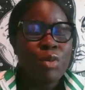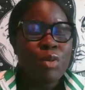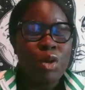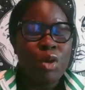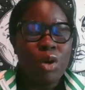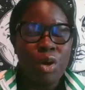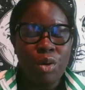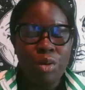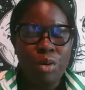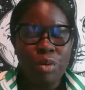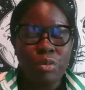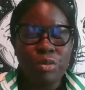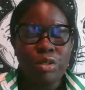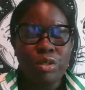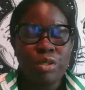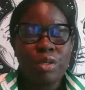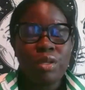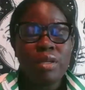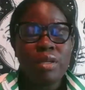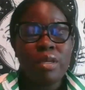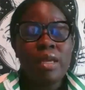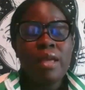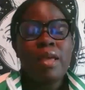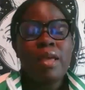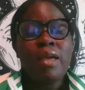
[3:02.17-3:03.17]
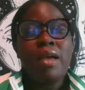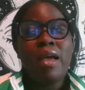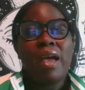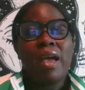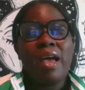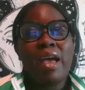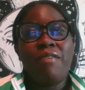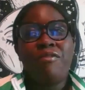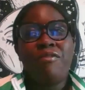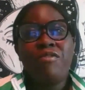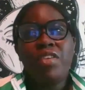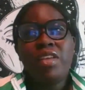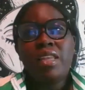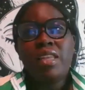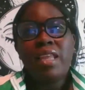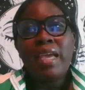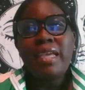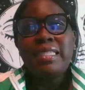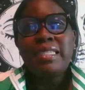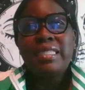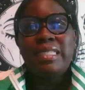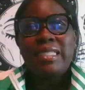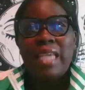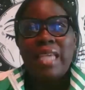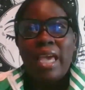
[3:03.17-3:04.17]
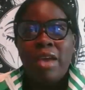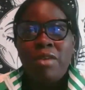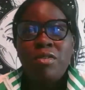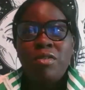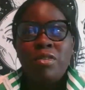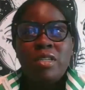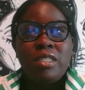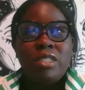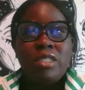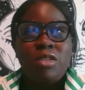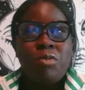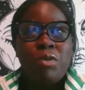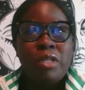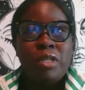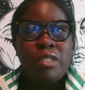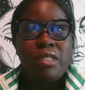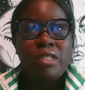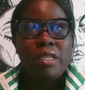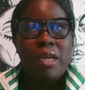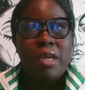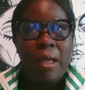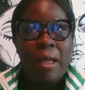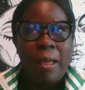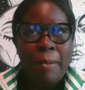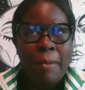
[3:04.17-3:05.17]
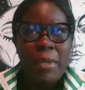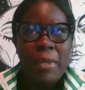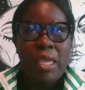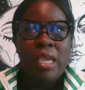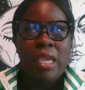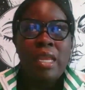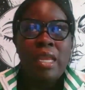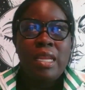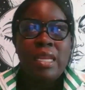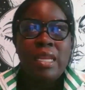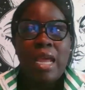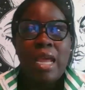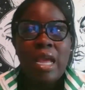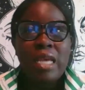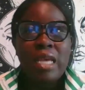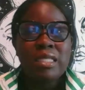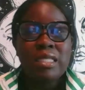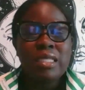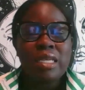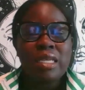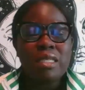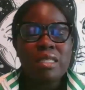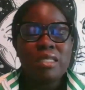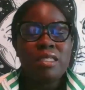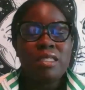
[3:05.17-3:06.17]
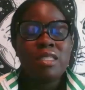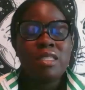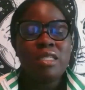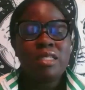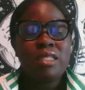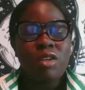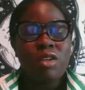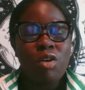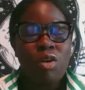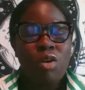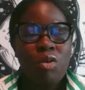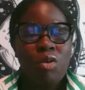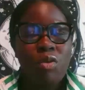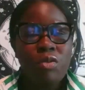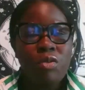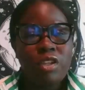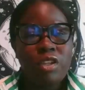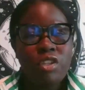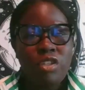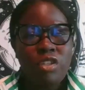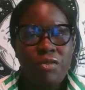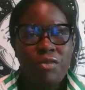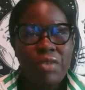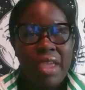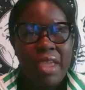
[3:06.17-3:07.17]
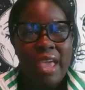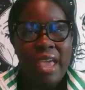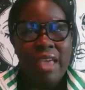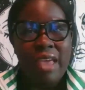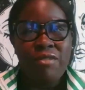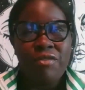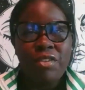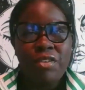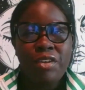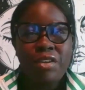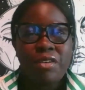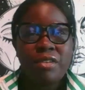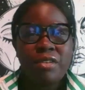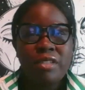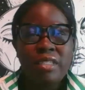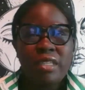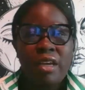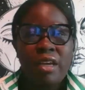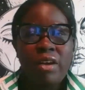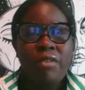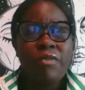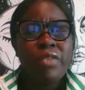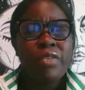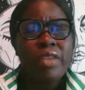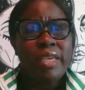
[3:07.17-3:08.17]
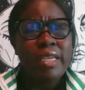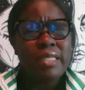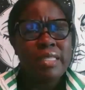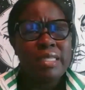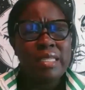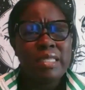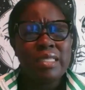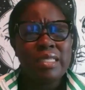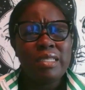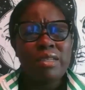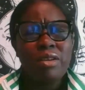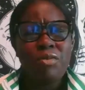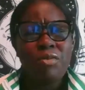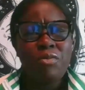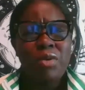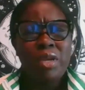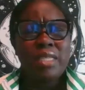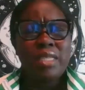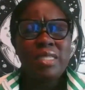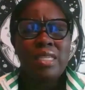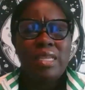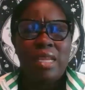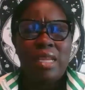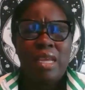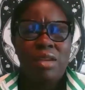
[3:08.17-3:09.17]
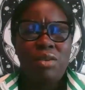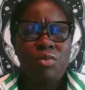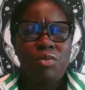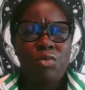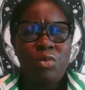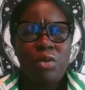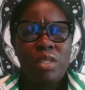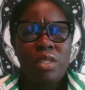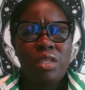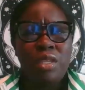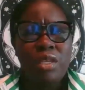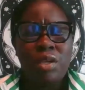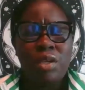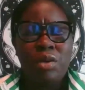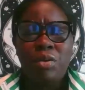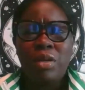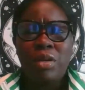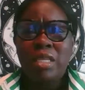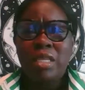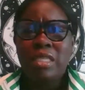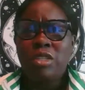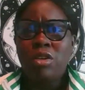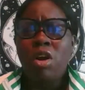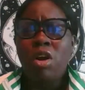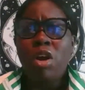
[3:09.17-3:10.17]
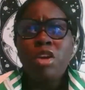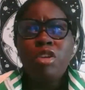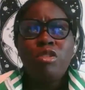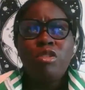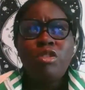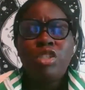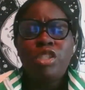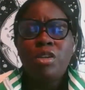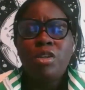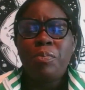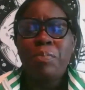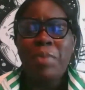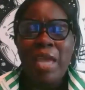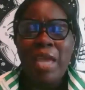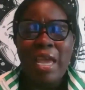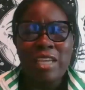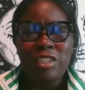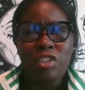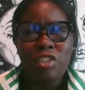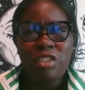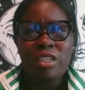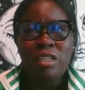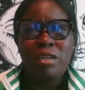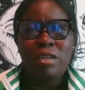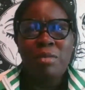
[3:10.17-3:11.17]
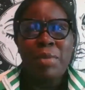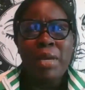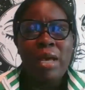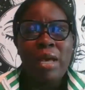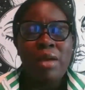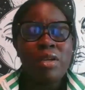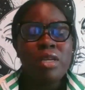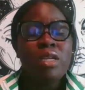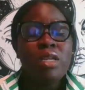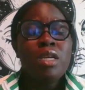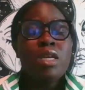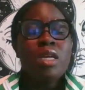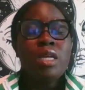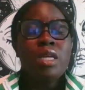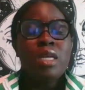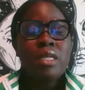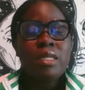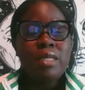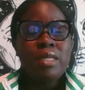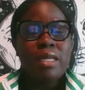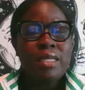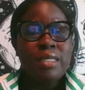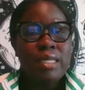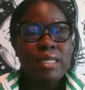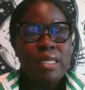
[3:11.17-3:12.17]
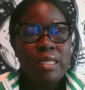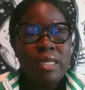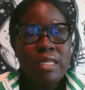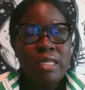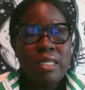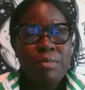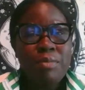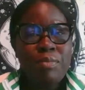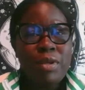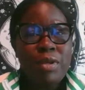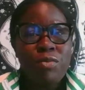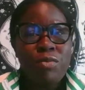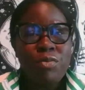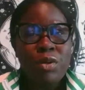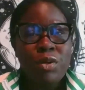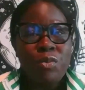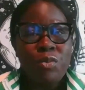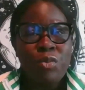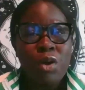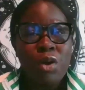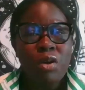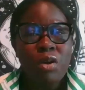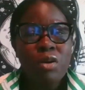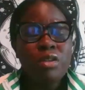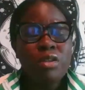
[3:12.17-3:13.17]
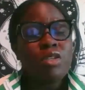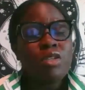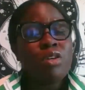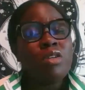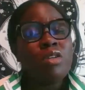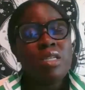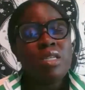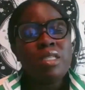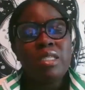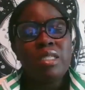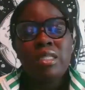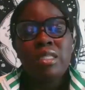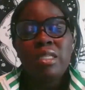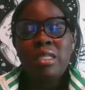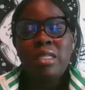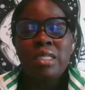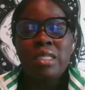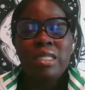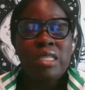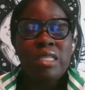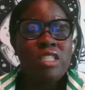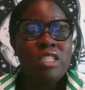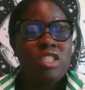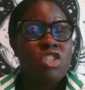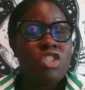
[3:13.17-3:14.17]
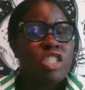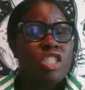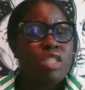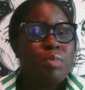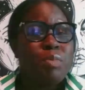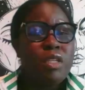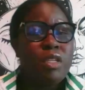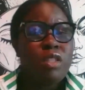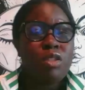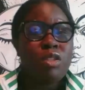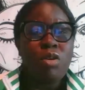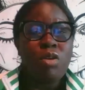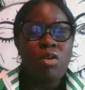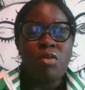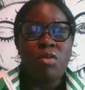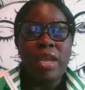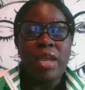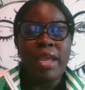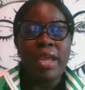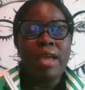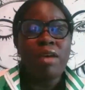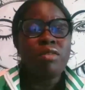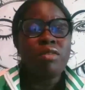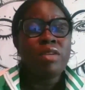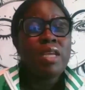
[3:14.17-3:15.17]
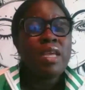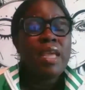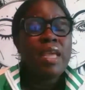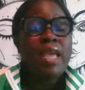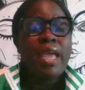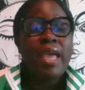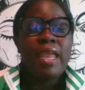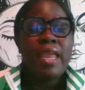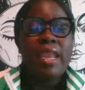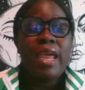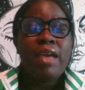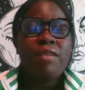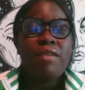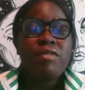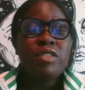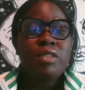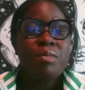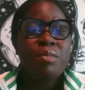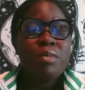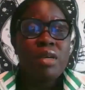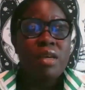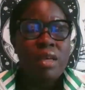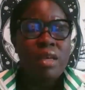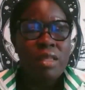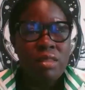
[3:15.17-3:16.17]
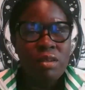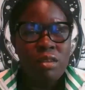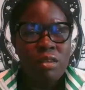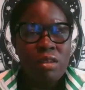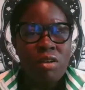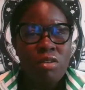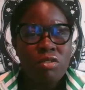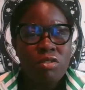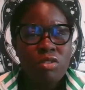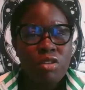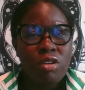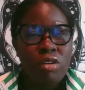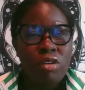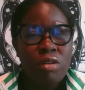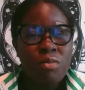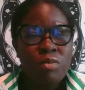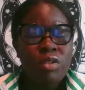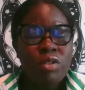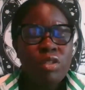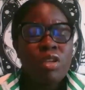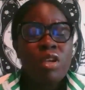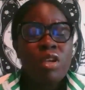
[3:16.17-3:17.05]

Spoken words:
goals. I feel like Saturn is going to come in and ask us, this goal that you've had for yourself, is it still resonating with you? Are you still passionate about it? Does it need to be reworked, or does it need to just be thrown out and have some other long-term